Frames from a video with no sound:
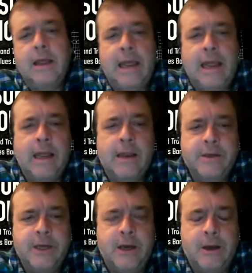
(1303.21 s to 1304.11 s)

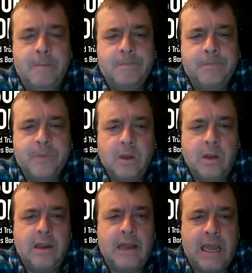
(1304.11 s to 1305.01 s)
And um,
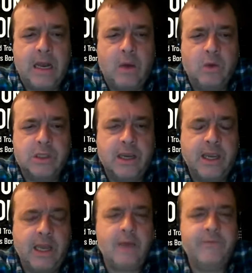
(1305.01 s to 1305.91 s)
and I was
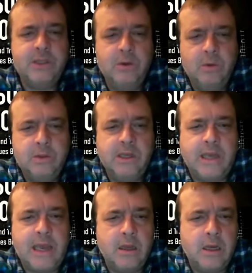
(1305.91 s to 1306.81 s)
lucky enough to to
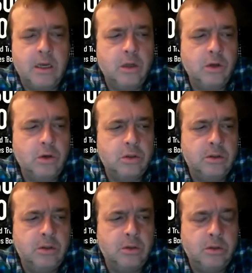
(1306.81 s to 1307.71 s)
get uh,
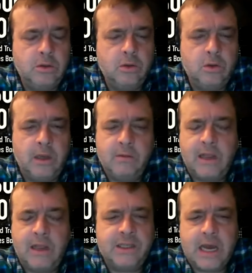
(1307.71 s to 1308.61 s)

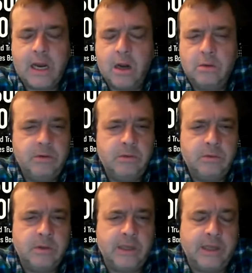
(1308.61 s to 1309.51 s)
entire
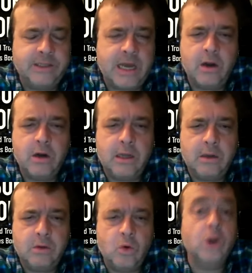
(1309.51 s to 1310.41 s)
the entire uh,
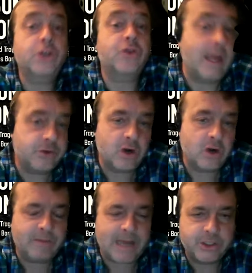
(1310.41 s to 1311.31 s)
court
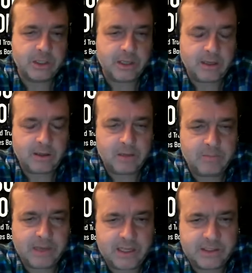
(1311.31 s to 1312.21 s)
transcript actually uh,
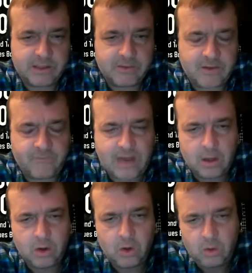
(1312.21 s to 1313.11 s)
because the, the
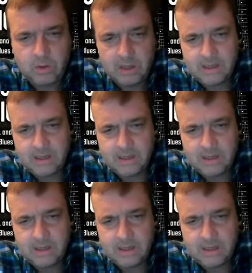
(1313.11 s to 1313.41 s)
fellow who